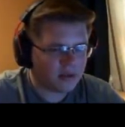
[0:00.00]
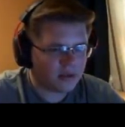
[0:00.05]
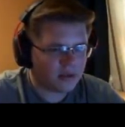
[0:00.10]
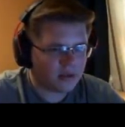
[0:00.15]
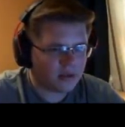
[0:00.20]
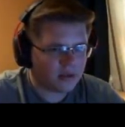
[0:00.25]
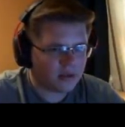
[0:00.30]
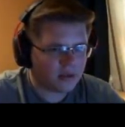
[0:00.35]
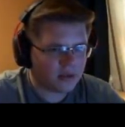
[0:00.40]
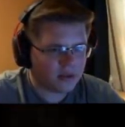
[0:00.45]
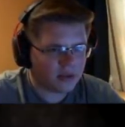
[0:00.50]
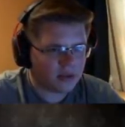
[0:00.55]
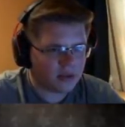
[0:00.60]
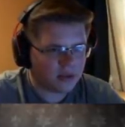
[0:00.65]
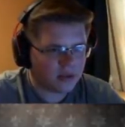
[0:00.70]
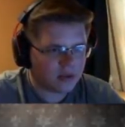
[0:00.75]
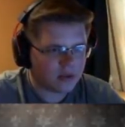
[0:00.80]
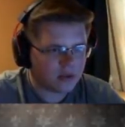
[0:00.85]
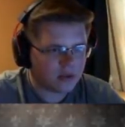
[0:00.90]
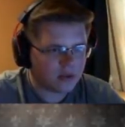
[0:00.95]

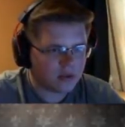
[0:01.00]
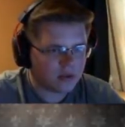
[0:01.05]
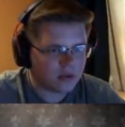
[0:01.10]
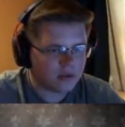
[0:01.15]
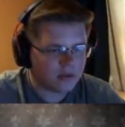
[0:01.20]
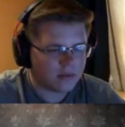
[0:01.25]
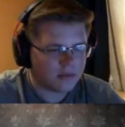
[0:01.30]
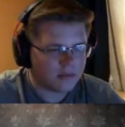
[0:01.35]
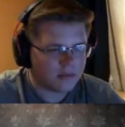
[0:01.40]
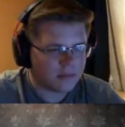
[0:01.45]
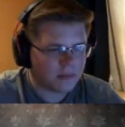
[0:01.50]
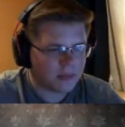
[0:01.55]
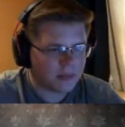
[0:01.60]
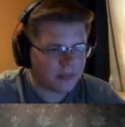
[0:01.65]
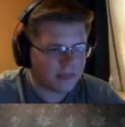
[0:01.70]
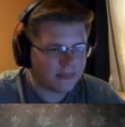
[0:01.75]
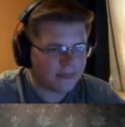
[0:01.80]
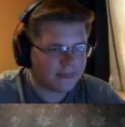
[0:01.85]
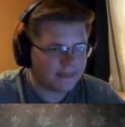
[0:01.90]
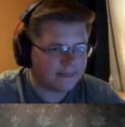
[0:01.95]

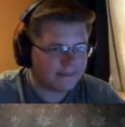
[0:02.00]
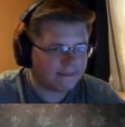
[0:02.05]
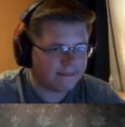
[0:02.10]
Nobody speaks.